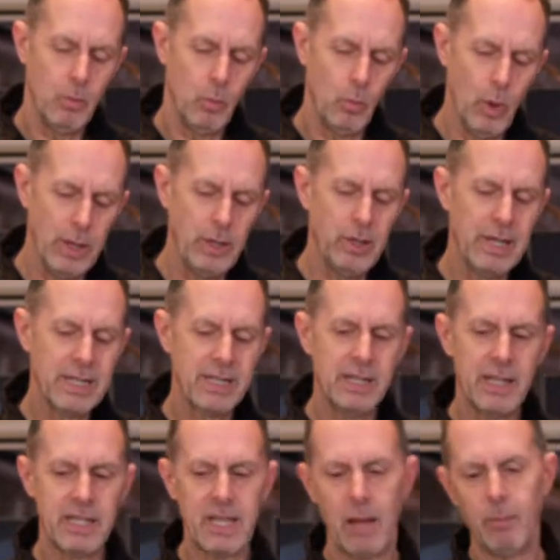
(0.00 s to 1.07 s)
When you're listening to
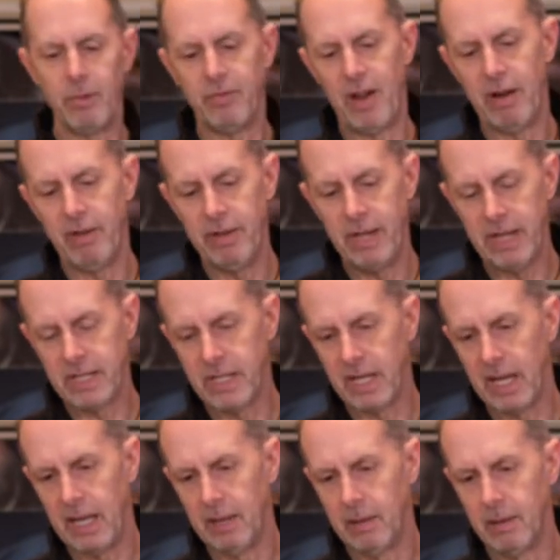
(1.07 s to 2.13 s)
this amplifier
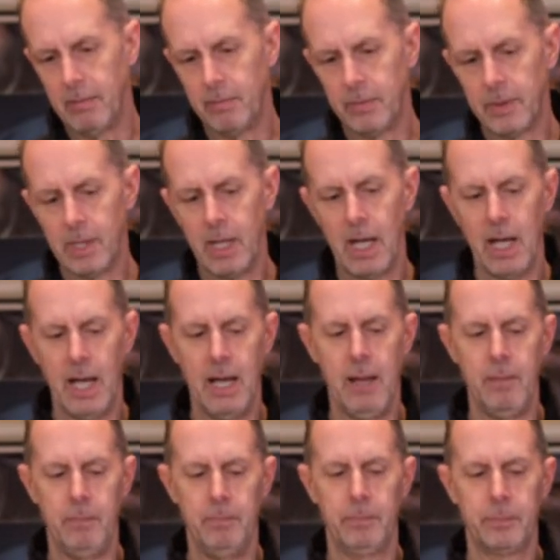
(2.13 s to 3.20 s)
initially,
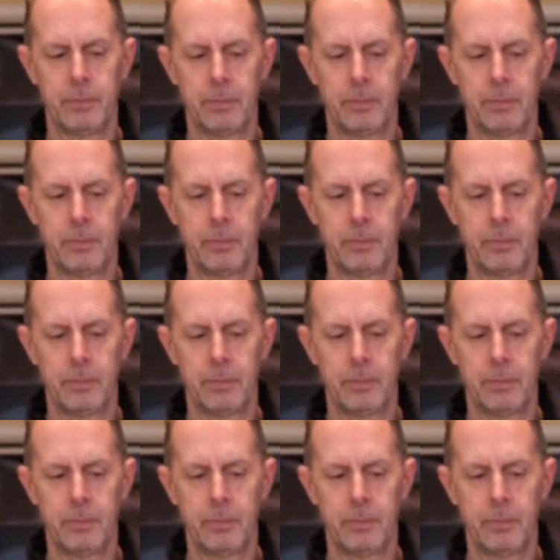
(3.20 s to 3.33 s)
I'm